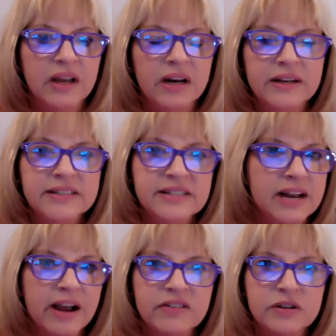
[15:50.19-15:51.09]
It doesn't
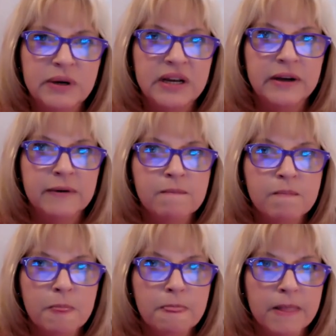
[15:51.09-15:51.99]
have to be
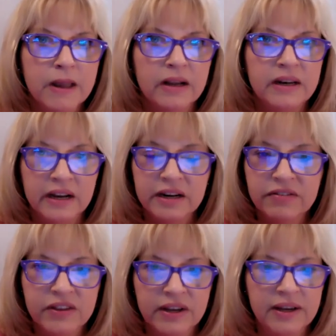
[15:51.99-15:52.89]
a
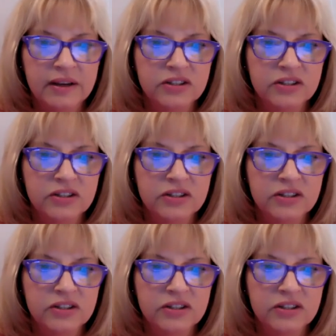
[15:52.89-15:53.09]
negative thing.